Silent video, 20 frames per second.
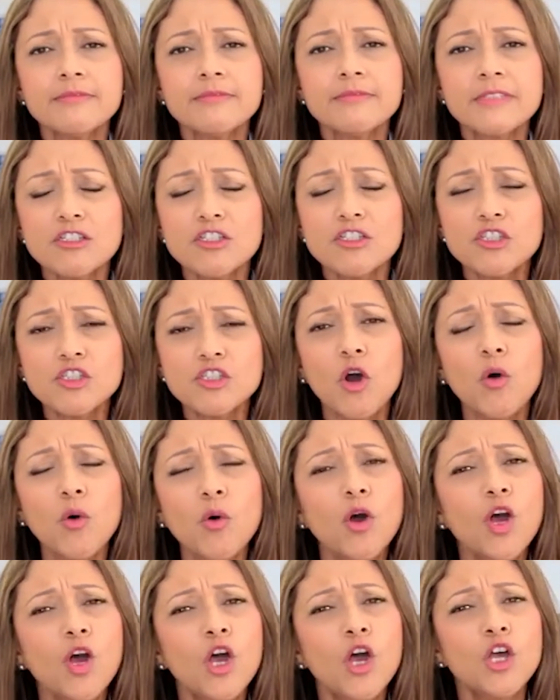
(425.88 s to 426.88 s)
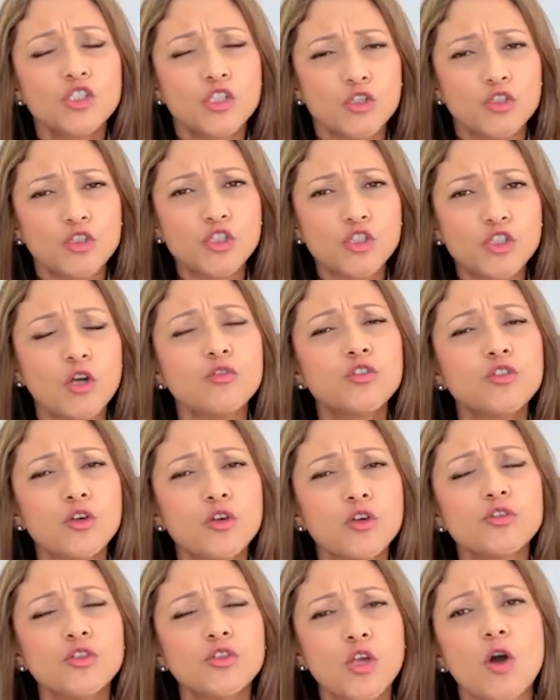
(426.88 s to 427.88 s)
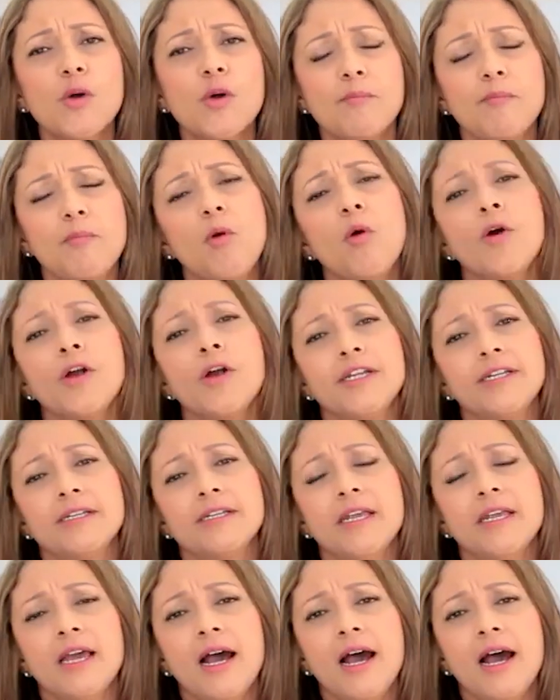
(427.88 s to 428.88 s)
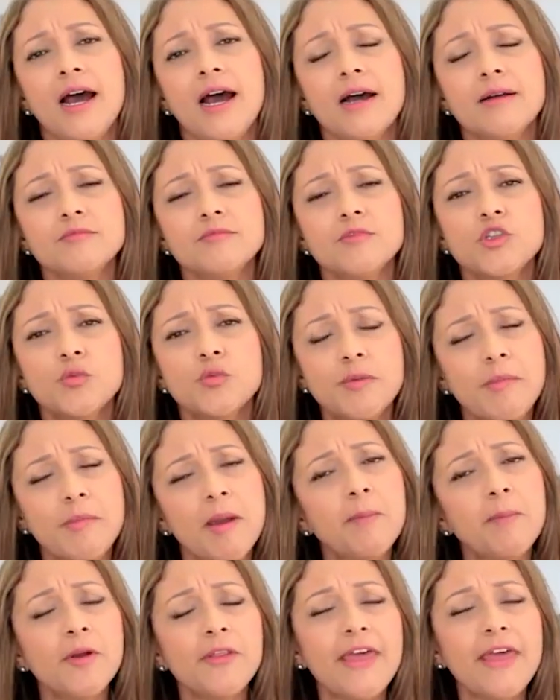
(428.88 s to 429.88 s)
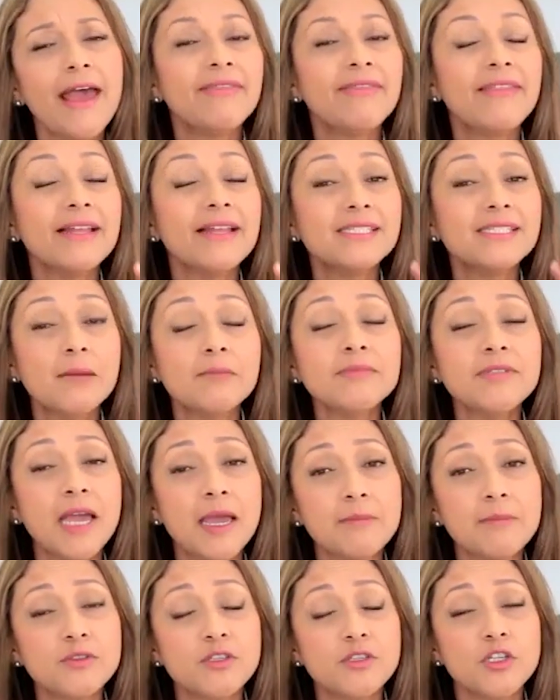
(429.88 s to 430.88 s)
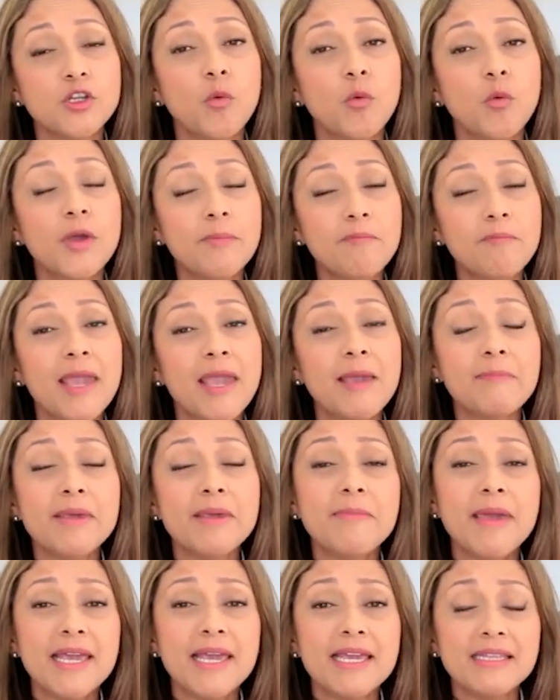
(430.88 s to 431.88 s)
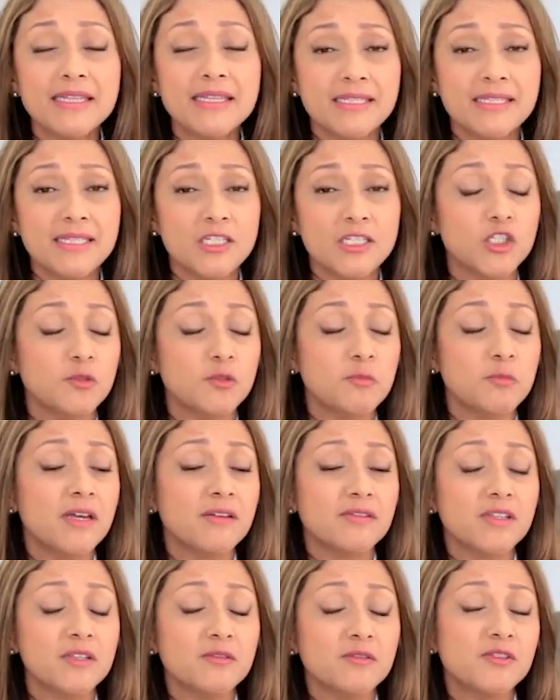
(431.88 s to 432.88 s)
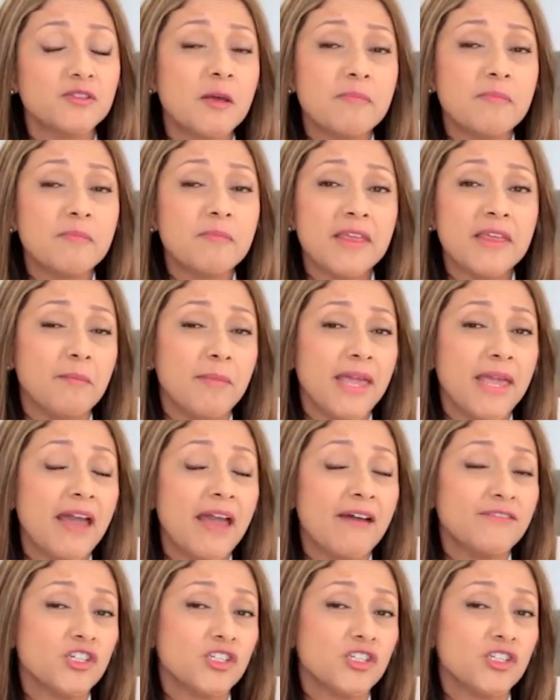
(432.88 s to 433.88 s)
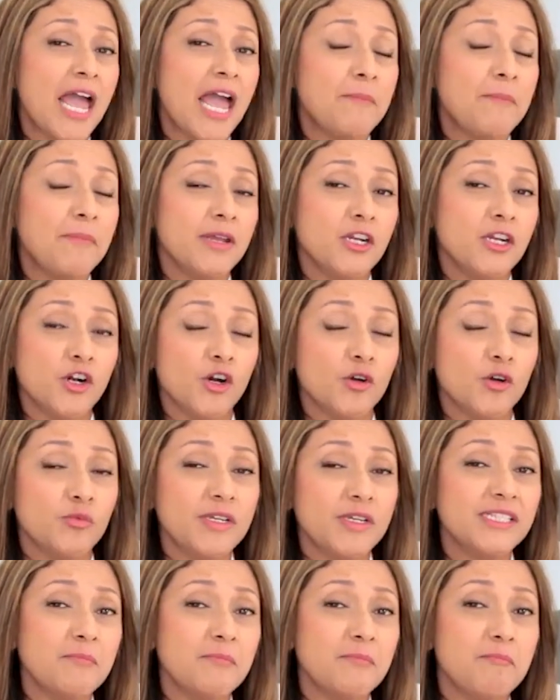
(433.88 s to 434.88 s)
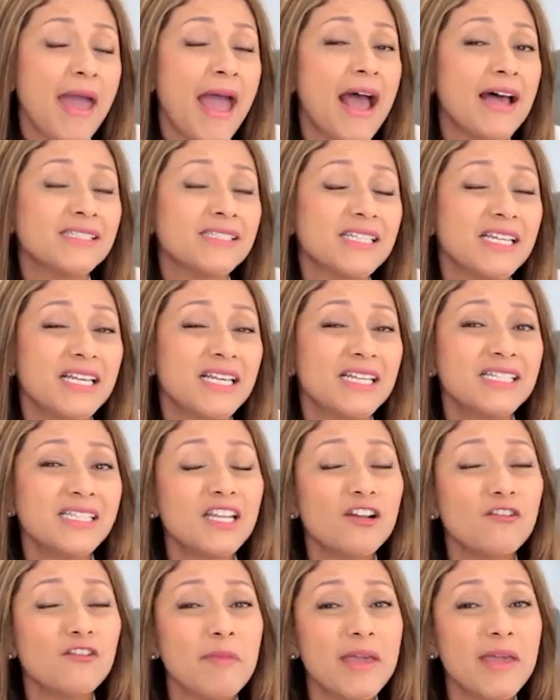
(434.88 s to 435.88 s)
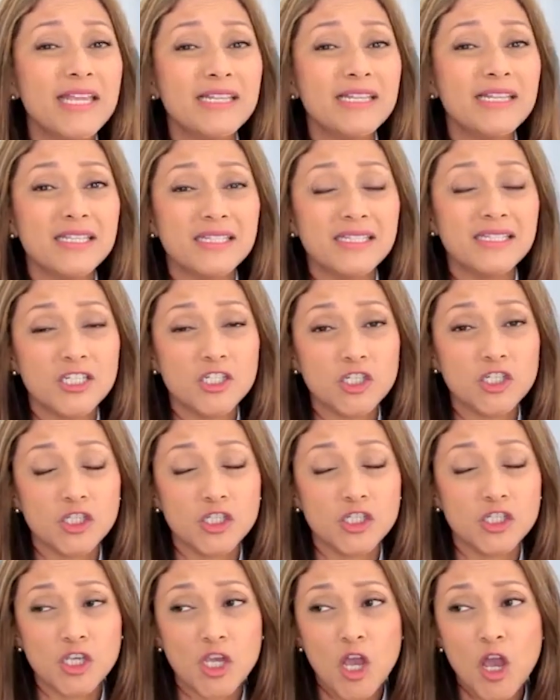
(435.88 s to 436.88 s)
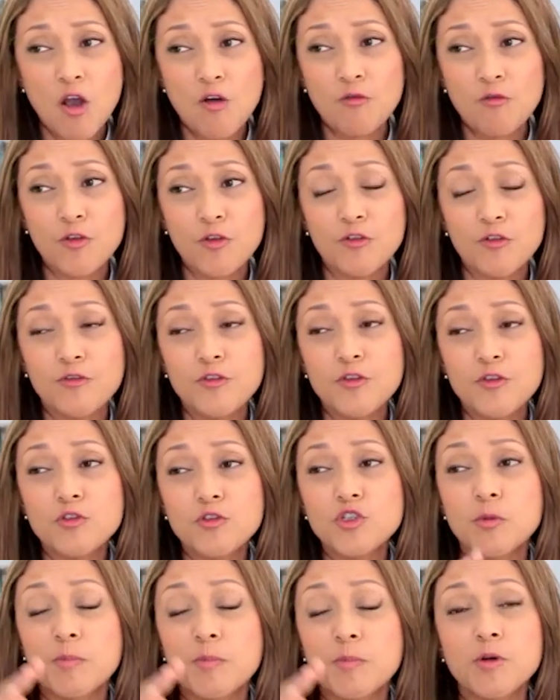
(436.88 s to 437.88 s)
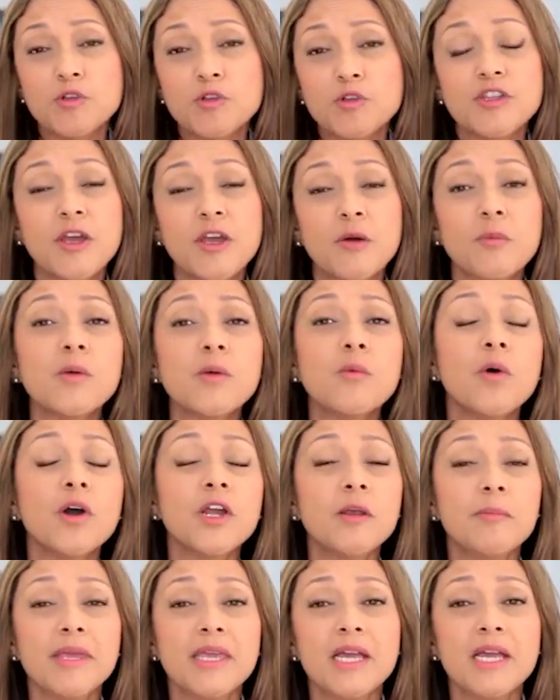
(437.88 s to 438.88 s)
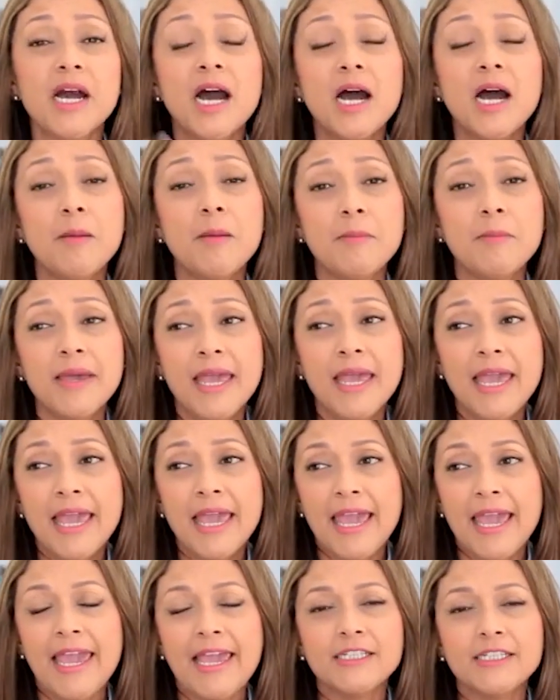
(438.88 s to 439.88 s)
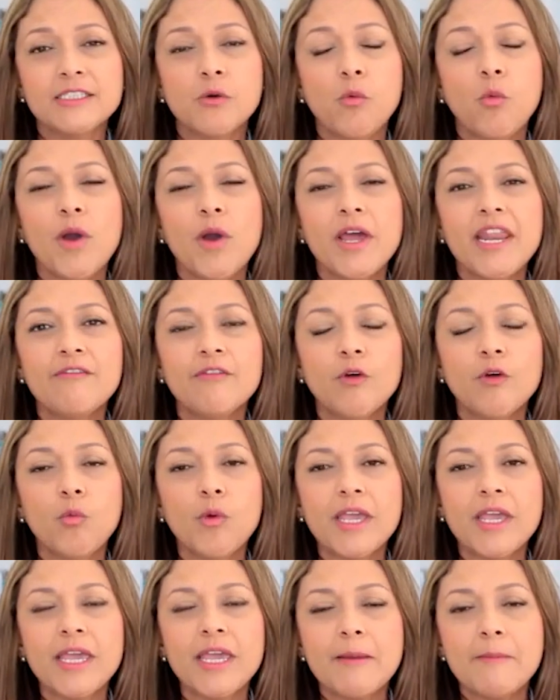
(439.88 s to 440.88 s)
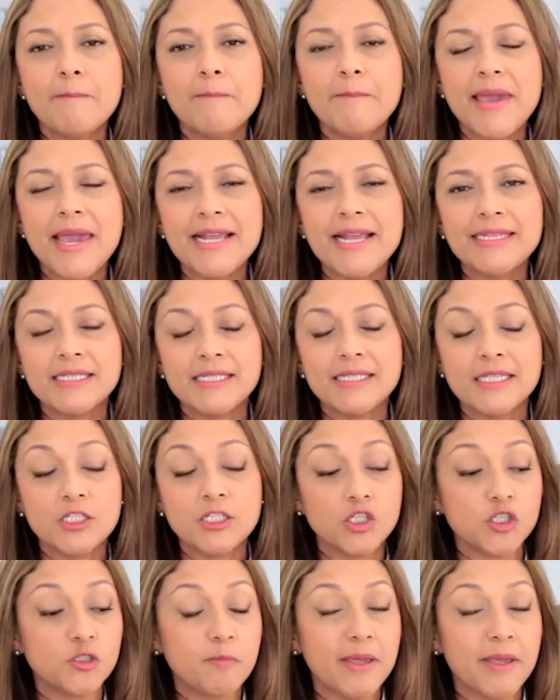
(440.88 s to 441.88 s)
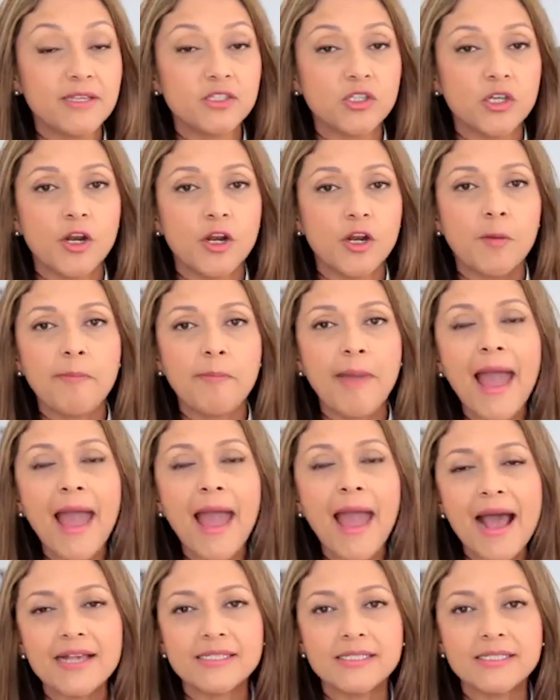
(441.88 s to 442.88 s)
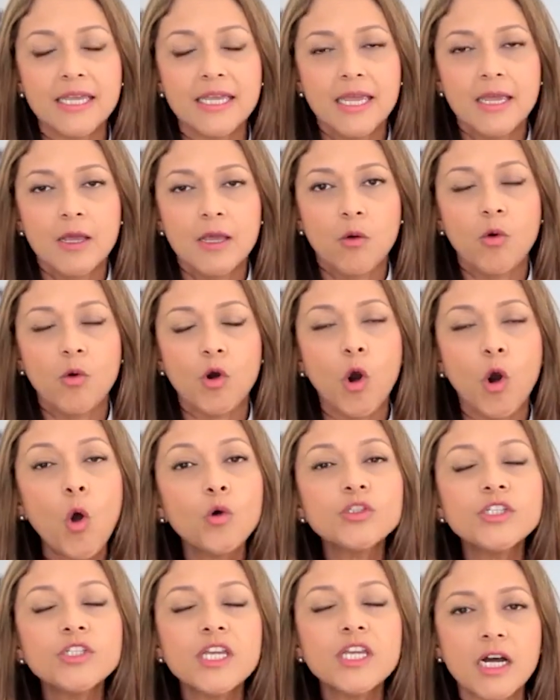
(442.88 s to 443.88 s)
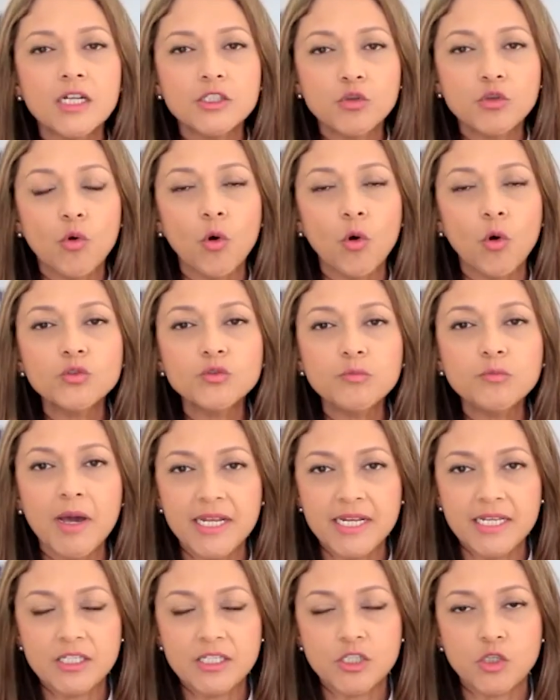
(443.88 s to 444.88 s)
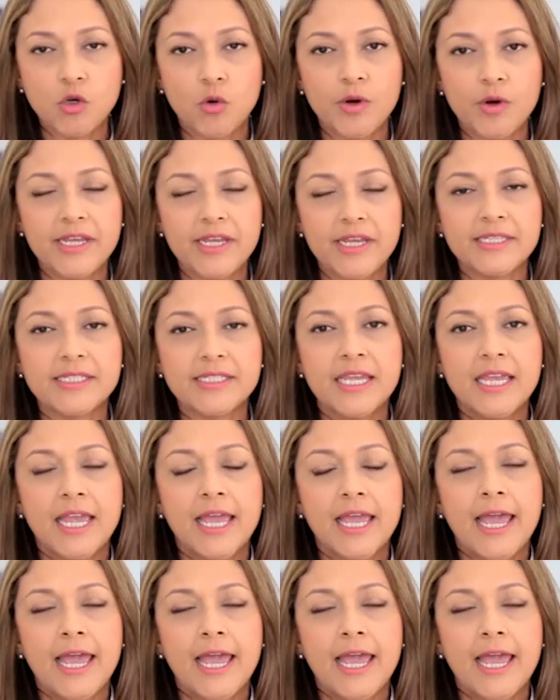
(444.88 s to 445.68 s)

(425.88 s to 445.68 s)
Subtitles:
So important to remember that sometimes, we may be making decisions because of something that may have just happened in our recent past, instead of making decisions for the future person that we want to become. And whenever we make decisions based on our past, we're holding on to old money stories.